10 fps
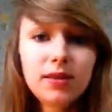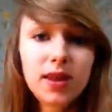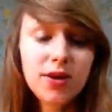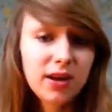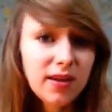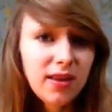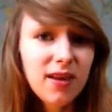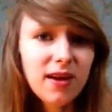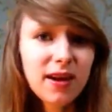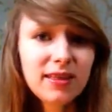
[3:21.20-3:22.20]
The only other
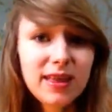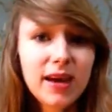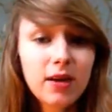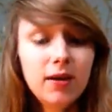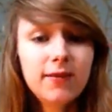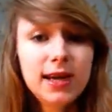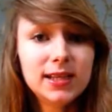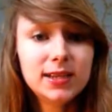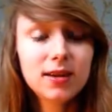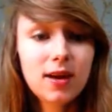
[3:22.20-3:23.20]
thing I can think of
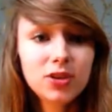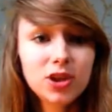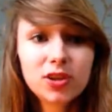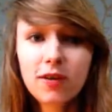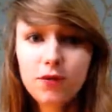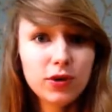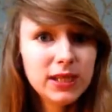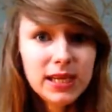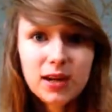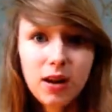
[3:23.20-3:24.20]
is just
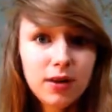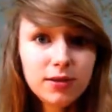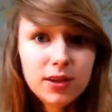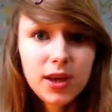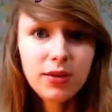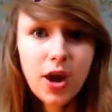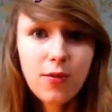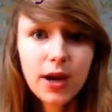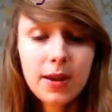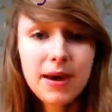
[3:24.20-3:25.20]
avoiding clothes that you know
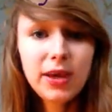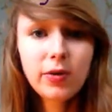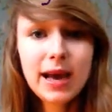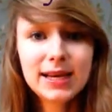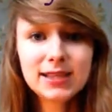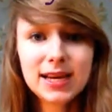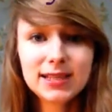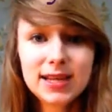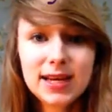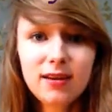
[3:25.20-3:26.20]
are going to make your hair
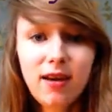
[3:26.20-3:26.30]
static,